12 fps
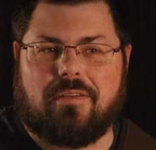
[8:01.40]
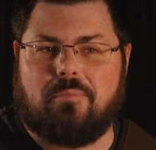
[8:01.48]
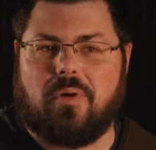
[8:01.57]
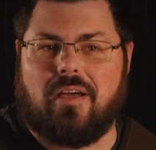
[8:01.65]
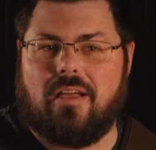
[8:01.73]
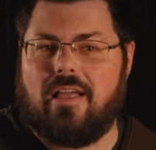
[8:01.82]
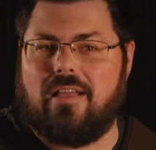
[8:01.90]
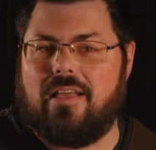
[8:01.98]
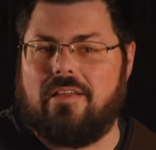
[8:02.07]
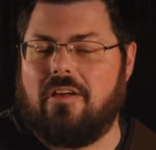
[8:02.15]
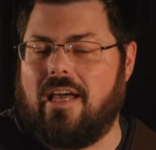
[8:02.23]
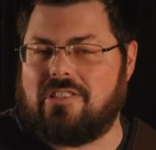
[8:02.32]
it, but
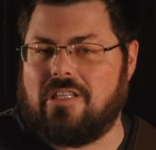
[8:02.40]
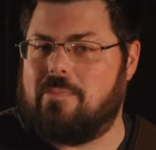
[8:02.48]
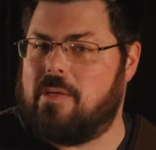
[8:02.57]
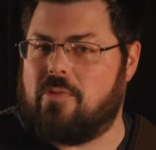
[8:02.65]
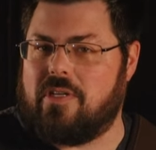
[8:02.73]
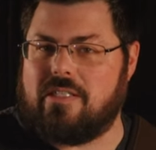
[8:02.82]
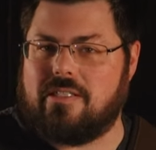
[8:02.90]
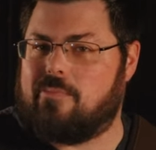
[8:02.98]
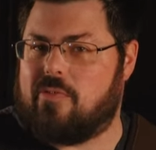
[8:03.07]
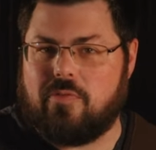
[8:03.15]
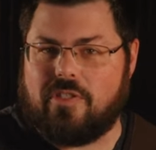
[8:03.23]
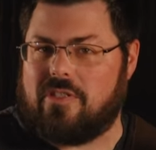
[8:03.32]
it'll actually be pretty
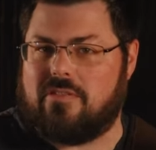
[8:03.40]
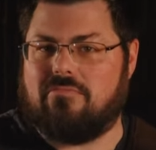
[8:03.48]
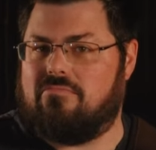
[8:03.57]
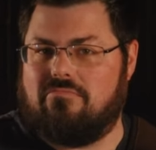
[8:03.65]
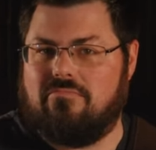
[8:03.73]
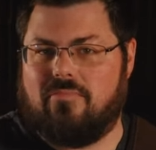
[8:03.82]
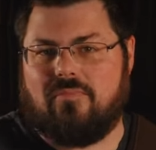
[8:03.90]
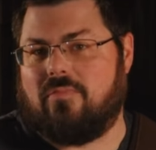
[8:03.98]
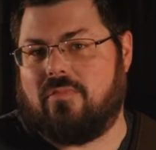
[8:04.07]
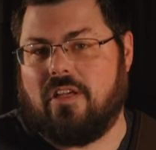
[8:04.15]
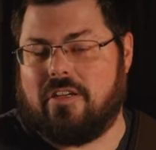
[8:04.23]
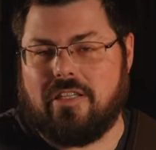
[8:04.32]
simple if we just,
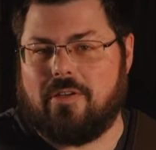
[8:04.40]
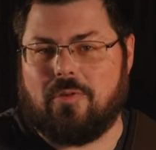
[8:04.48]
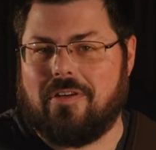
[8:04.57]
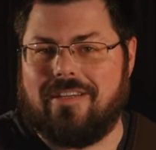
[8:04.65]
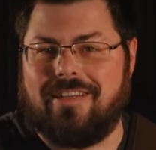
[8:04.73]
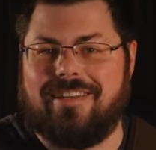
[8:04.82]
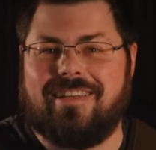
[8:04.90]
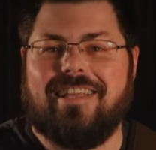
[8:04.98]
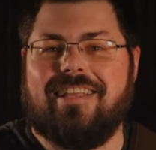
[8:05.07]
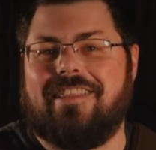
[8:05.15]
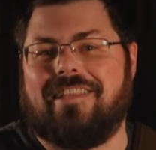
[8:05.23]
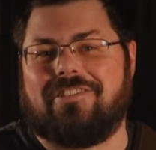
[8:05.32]
luckily we're in
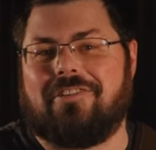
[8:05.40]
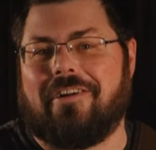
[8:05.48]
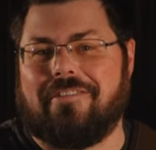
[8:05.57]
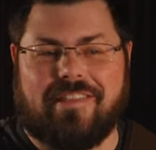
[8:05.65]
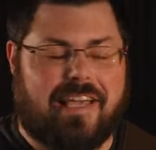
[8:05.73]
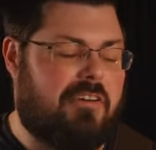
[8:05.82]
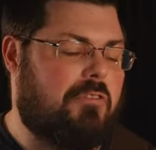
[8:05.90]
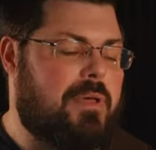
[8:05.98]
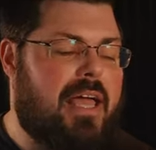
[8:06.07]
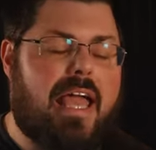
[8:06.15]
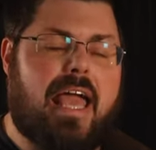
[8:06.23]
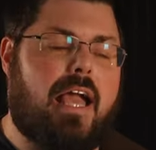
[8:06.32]
the start of the
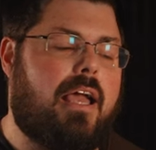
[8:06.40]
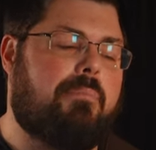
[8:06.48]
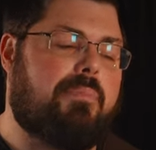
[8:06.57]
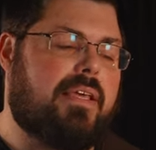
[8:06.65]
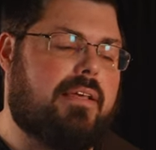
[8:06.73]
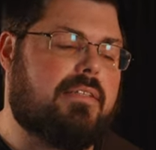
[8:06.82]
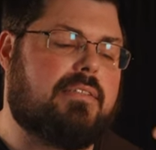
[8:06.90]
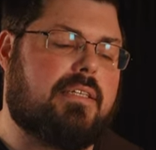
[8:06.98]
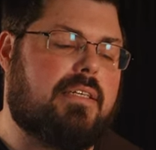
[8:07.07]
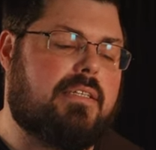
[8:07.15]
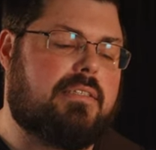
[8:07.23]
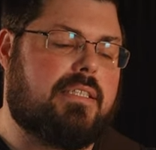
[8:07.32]
alphabet. A, B,
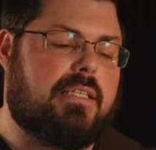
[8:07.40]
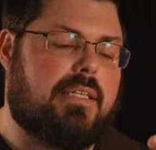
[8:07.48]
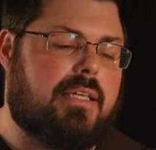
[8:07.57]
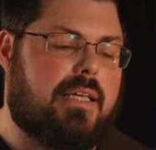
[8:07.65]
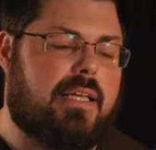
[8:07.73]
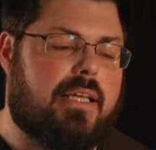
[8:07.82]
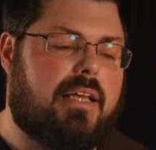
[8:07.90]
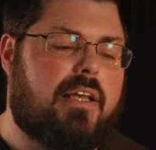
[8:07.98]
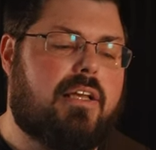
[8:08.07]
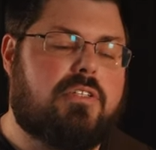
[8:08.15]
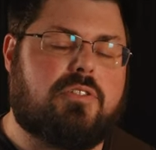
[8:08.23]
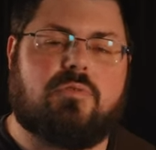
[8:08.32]
C, D, E.
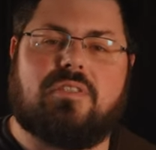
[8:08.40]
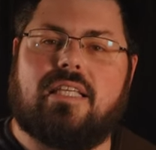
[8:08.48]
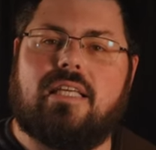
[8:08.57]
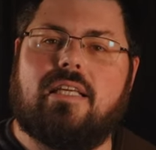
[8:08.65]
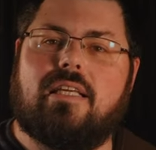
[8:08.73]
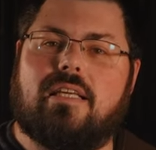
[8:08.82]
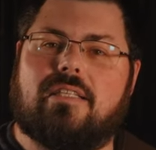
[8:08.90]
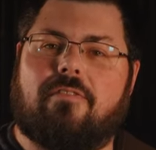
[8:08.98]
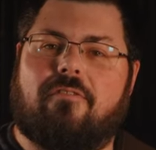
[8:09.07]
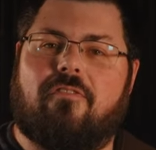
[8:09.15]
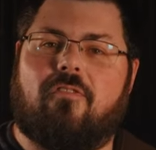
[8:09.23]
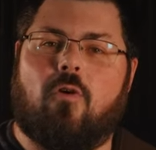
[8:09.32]
So D is
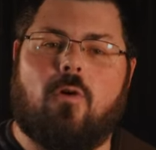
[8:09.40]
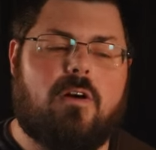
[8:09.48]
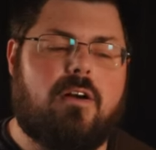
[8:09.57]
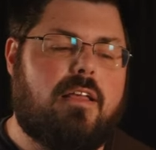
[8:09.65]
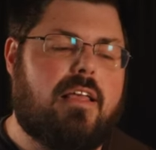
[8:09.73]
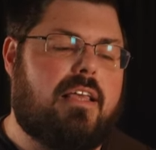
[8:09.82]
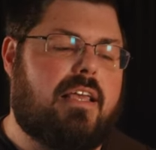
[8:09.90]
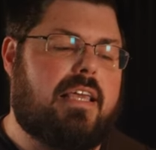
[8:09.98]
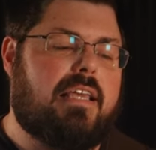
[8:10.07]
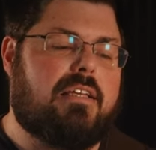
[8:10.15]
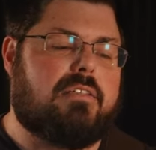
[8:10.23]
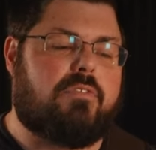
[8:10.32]
four,
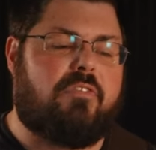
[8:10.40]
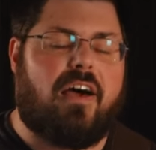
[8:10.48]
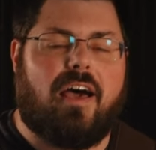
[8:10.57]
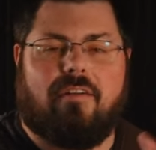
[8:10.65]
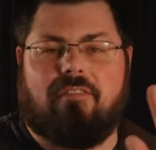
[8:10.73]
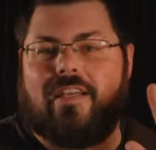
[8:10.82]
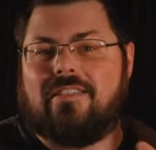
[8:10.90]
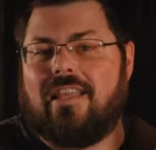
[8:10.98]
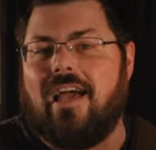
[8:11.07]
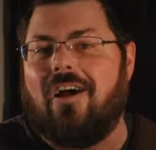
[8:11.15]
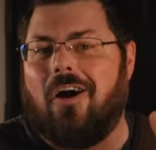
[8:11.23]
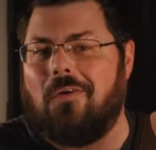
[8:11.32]
E is five. It's
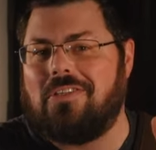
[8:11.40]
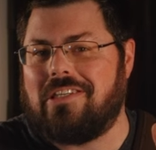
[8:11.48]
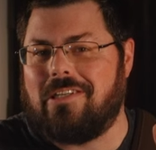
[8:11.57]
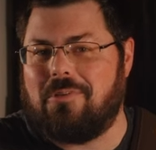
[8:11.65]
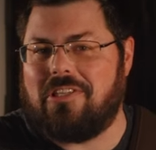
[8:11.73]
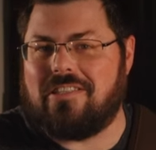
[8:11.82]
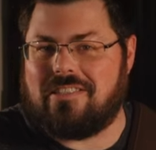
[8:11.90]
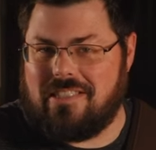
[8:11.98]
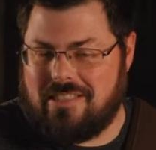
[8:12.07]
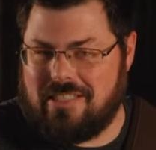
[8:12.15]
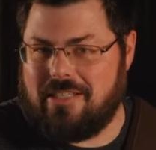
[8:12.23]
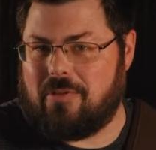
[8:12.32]
not always going to be this
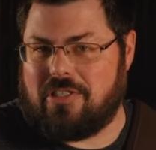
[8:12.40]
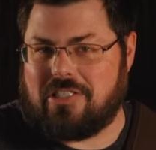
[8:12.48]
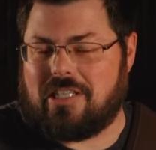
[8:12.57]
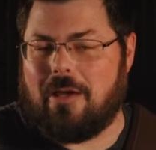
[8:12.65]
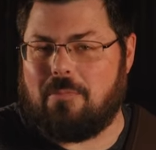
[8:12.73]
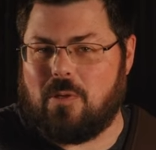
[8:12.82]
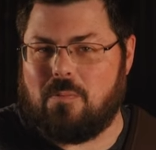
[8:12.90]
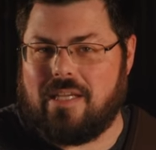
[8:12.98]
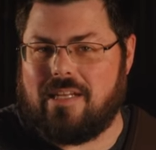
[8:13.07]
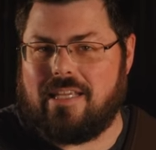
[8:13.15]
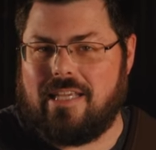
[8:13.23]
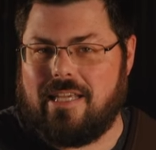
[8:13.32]
easy. We just happen to be
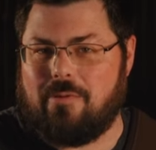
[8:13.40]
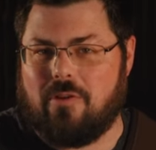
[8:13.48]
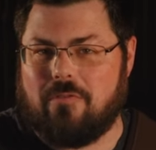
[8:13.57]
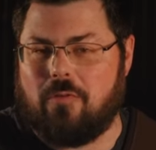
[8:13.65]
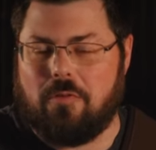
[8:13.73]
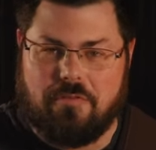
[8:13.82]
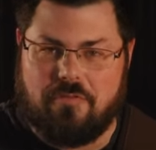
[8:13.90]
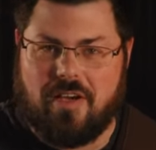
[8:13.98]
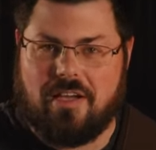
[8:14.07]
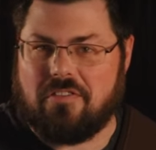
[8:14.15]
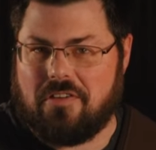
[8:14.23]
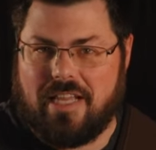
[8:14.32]
in a key where four and
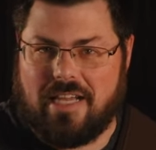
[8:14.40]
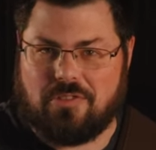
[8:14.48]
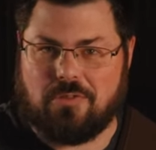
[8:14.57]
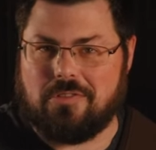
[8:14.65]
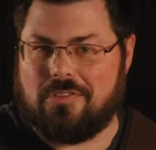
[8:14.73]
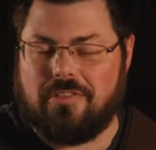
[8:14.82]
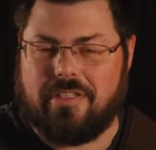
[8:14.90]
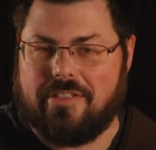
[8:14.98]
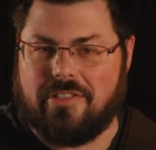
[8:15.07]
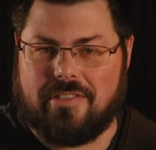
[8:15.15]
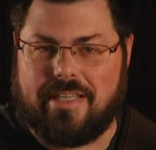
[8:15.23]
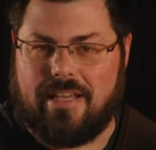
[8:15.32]
five are natural, so you
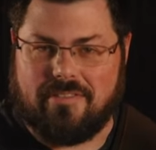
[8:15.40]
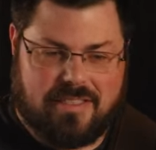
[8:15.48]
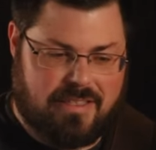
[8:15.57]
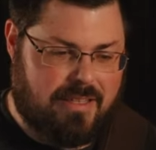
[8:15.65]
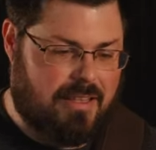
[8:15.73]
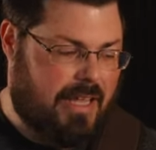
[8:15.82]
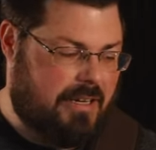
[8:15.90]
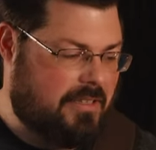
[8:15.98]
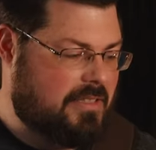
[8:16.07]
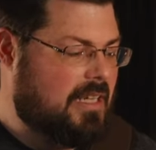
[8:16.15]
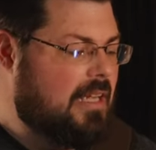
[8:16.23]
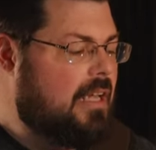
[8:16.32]
could just count to the
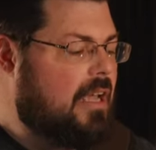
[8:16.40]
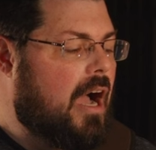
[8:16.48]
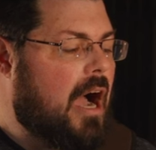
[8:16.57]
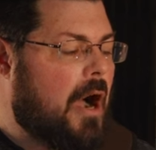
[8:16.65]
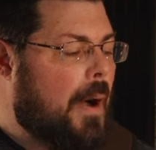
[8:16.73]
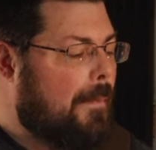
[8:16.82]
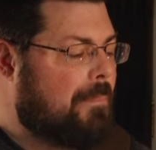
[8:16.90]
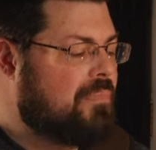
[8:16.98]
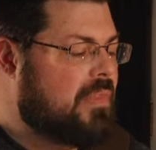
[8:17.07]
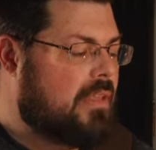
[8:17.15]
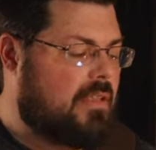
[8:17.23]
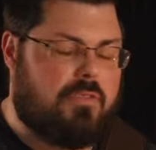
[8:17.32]
letters. Um,
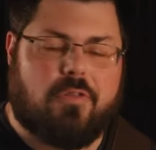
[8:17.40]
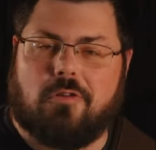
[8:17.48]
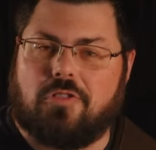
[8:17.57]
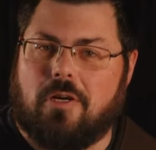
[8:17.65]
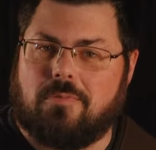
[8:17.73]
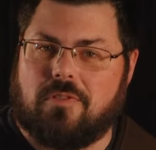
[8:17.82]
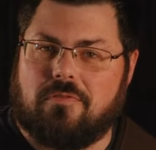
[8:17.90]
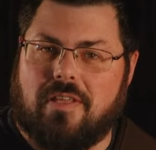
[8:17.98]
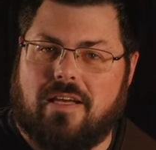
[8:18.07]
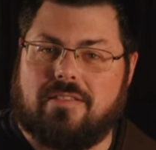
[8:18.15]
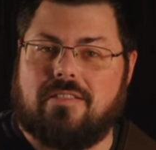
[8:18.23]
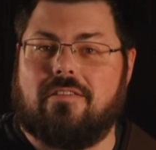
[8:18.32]
no sharps or
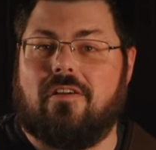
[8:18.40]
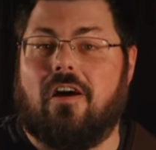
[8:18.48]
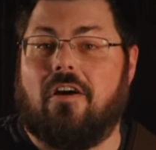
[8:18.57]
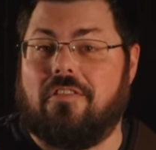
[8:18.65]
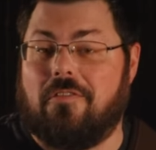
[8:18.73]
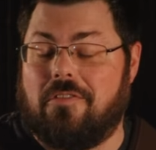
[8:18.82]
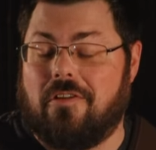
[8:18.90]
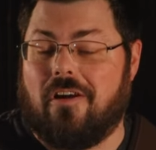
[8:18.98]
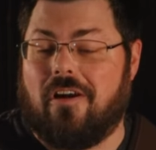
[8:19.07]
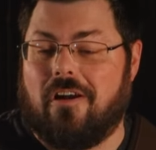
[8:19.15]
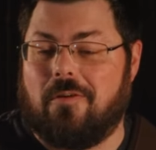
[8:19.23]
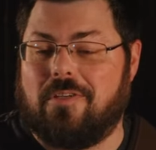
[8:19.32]
flats, although there
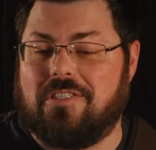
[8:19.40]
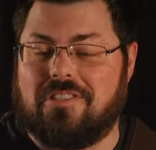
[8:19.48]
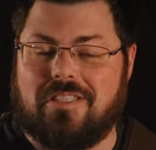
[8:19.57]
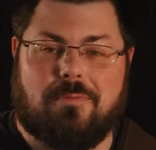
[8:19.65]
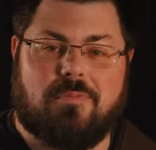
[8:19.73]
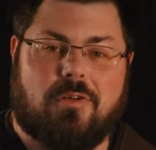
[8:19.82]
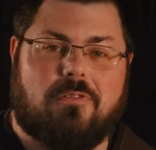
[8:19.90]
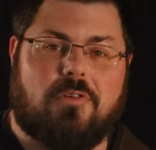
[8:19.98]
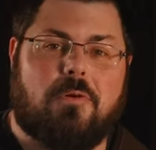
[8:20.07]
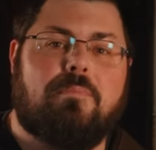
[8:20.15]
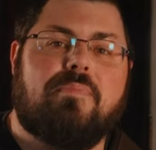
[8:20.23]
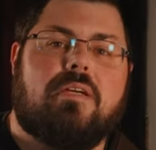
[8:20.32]
are. We just skipped over
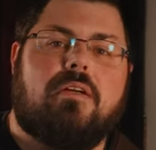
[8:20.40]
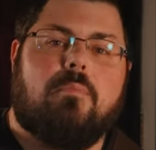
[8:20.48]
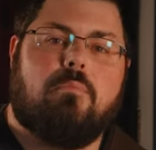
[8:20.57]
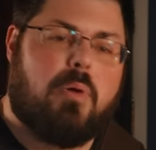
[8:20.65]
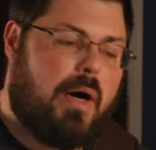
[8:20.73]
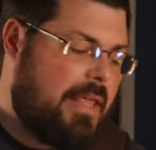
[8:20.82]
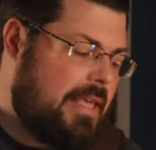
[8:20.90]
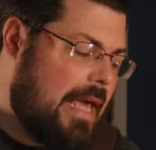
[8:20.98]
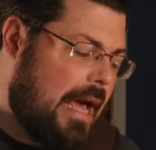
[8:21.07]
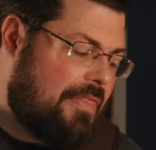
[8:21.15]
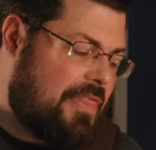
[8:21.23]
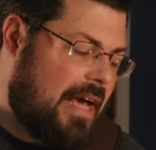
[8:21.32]
them. But
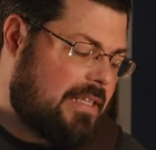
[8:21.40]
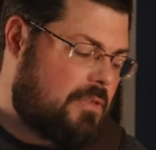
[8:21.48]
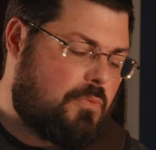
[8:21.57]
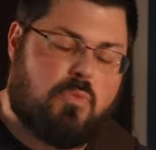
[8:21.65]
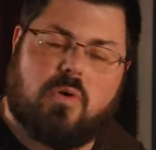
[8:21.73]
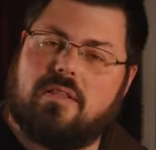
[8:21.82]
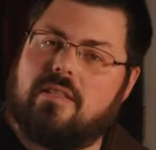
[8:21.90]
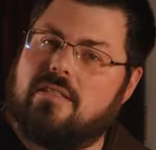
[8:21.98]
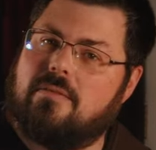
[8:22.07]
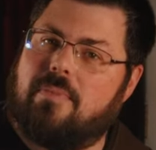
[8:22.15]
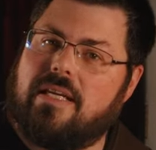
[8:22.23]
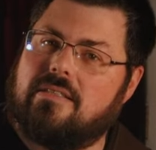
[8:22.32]
yeah, that's what
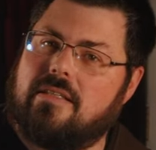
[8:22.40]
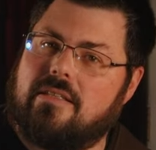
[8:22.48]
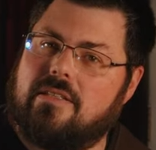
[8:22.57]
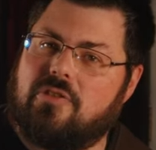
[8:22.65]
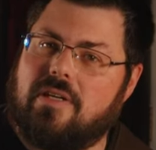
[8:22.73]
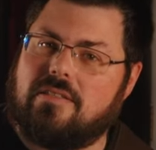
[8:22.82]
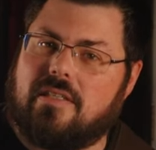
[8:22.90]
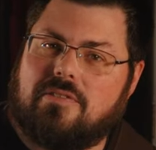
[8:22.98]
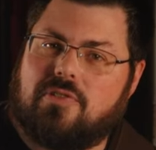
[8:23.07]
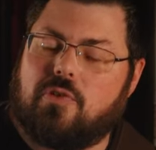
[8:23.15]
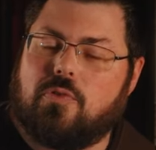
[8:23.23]
this basically translates